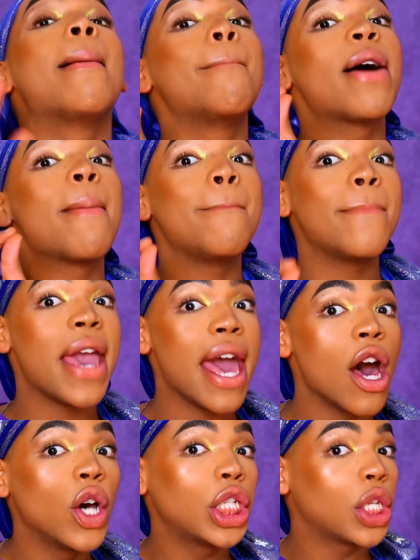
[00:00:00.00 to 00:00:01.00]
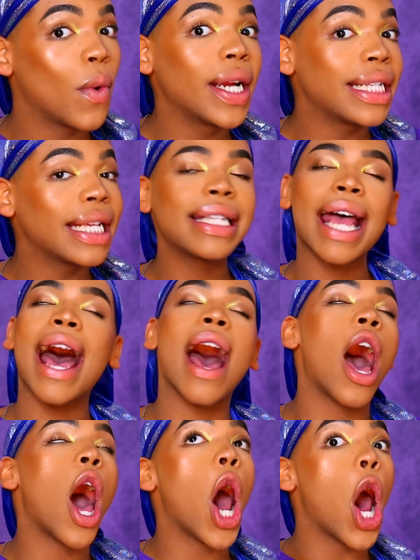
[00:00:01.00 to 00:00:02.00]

But male Tauruses, I